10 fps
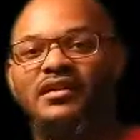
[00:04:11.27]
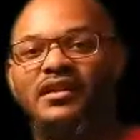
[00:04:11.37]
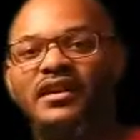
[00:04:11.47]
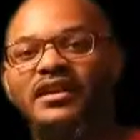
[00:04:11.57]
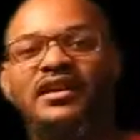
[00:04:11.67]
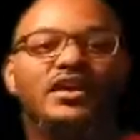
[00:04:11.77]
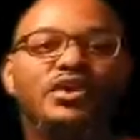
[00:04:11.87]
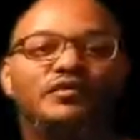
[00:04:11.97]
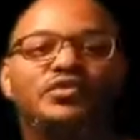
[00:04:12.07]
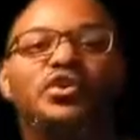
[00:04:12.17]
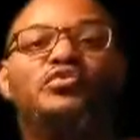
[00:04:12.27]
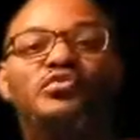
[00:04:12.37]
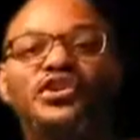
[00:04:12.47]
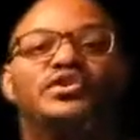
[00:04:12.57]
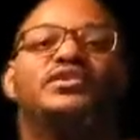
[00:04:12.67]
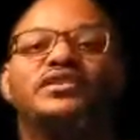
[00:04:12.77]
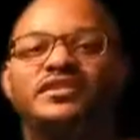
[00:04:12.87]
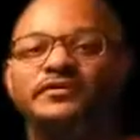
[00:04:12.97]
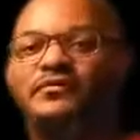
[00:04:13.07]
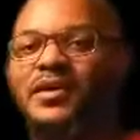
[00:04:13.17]
Again, they know if you go research this
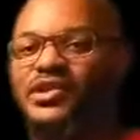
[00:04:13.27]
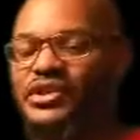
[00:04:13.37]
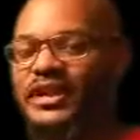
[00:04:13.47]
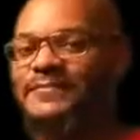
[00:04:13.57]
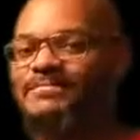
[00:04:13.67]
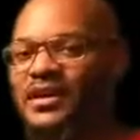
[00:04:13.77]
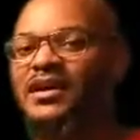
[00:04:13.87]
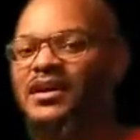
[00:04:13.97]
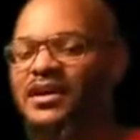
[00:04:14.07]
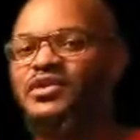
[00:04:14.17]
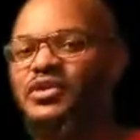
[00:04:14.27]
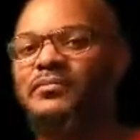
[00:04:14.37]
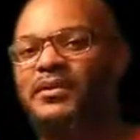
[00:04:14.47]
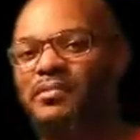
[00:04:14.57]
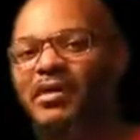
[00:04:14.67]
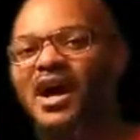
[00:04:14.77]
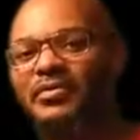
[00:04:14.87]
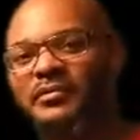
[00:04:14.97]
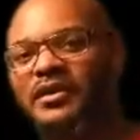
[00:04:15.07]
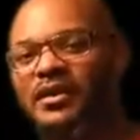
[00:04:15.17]
information that it's going to be a
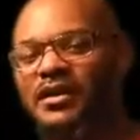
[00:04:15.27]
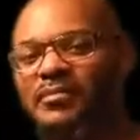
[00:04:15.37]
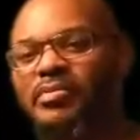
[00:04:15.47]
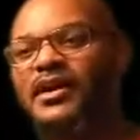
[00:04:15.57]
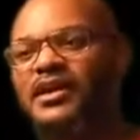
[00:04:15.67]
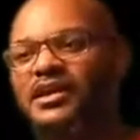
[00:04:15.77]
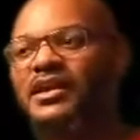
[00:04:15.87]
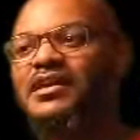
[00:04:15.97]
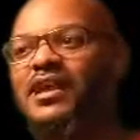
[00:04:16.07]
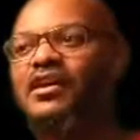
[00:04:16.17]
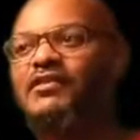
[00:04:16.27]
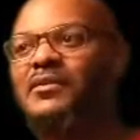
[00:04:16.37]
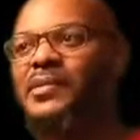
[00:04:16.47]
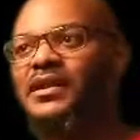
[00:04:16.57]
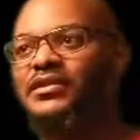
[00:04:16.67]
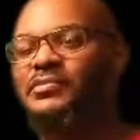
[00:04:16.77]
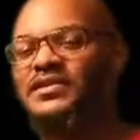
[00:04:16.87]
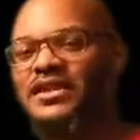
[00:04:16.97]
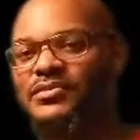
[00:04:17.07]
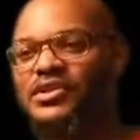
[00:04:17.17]
problem. But again, they already painted the
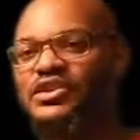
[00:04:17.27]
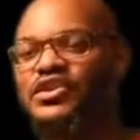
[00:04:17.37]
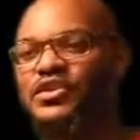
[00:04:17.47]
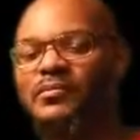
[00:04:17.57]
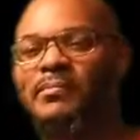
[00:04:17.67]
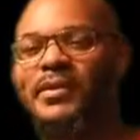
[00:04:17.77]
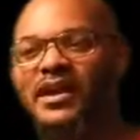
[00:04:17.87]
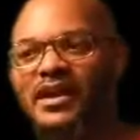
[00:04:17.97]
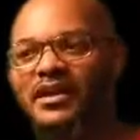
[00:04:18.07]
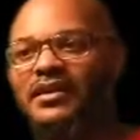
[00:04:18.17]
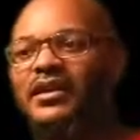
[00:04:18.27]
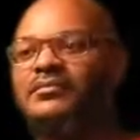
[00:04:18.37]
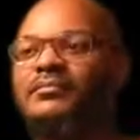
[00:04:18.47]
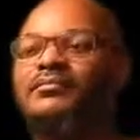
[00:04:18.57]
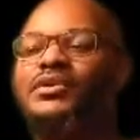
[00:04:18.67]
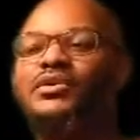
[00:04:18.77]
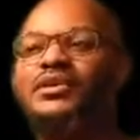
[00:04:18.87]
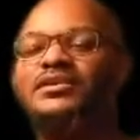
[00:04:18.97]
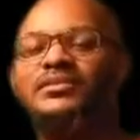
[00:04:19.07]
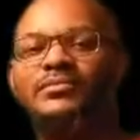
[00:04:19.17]
perception so big and that
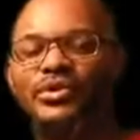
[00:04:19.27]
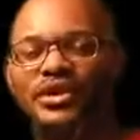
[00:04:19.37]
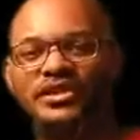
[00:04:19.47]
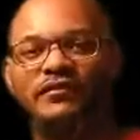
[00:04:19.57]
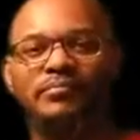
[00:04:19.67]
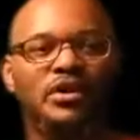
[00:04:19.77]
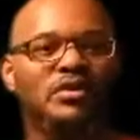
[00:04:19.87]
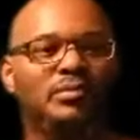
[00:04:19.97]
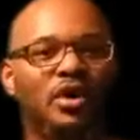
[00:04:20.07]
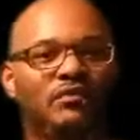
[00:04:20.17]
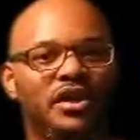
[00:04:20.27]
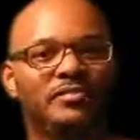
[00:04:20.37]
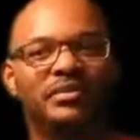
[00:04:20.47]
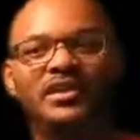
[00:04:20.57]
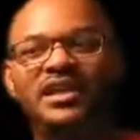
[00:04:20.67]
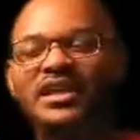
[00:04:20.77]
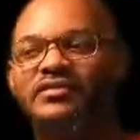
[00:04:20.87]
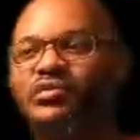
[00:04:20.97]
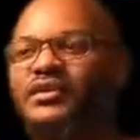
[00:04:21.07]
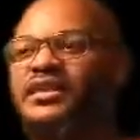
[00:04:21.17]
millions and millions of people already believe
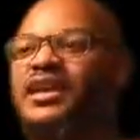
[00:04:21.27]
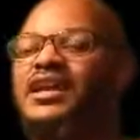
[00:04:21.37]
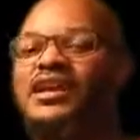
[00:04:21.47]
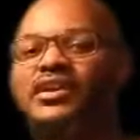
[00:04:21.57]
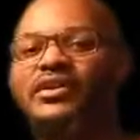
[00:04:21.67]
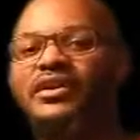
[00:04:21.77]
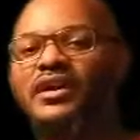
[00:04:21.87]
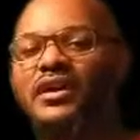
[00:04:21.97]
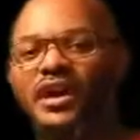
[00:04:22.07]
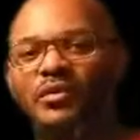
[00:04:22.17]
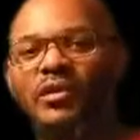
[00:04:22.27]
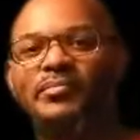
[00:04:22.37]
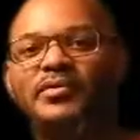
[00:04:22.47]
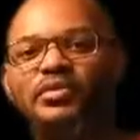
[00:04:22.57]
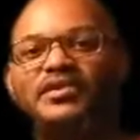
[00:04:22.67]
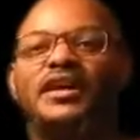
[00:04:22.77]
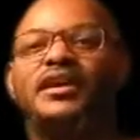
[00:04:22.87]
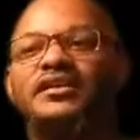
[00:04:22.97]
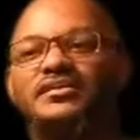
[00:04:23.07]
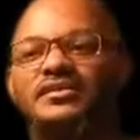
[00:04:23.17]
what they hear and what people say
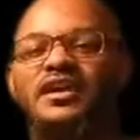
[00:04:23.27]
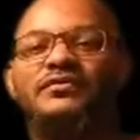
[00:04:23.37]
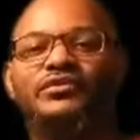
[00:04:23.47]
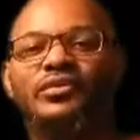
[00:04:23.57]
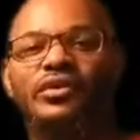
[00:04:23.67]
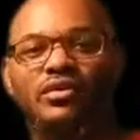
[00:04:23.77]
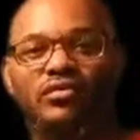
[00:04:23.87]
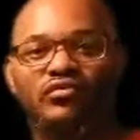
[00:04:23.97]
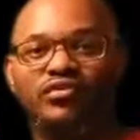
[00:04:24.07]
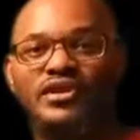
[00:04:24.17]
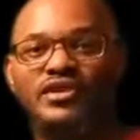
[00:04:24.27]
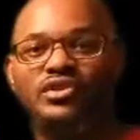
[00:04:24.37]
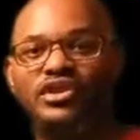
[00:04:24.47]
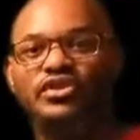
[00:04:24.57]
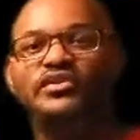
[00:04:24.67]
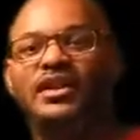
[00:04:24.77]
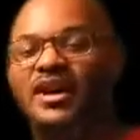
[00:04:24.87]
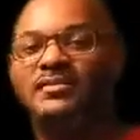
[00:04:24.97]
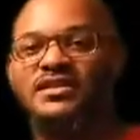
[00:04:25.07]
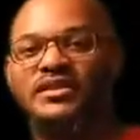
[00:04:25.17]
instead of doing their own research and using
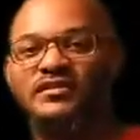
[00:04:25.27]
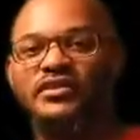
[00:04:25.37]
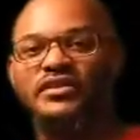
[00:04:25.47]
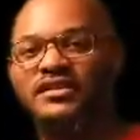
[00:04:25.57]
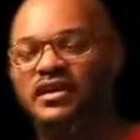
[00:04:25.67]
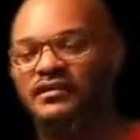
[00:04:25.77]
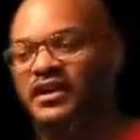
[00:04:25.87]
common sense for themselves,